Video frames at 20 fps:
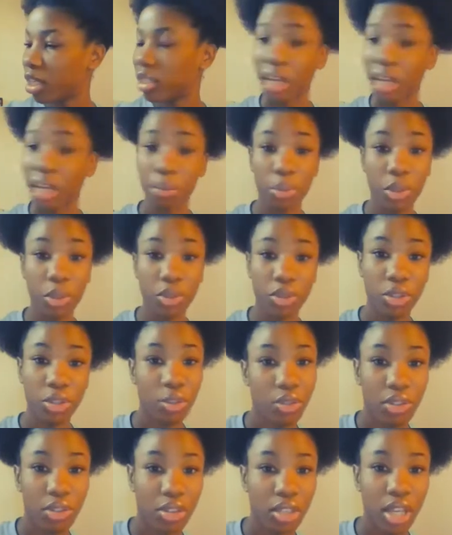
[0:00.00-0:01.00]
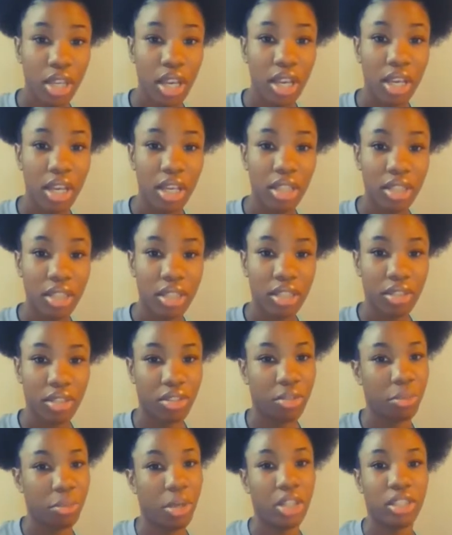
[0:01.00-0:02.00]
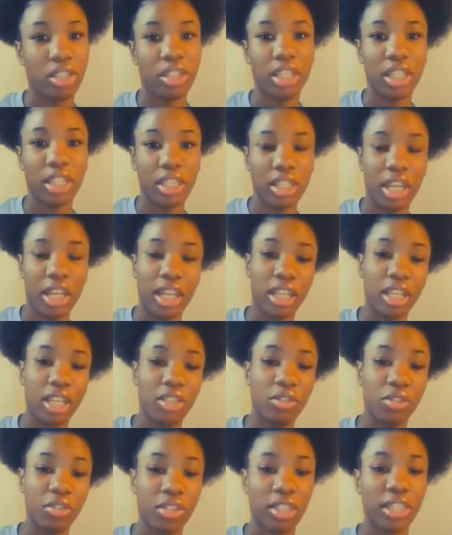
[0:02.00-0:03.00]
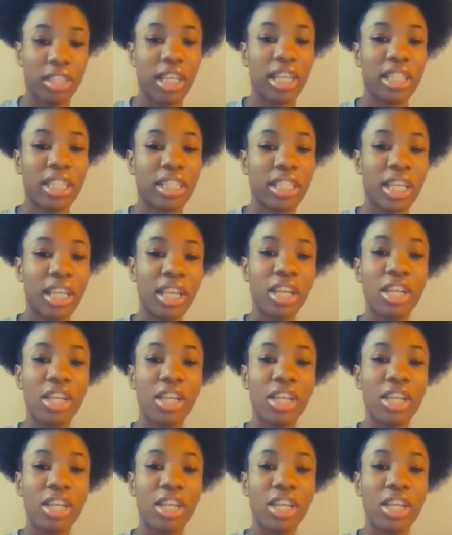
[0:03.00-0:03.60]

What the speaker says: tempo Tuesdays or modulation, I can use this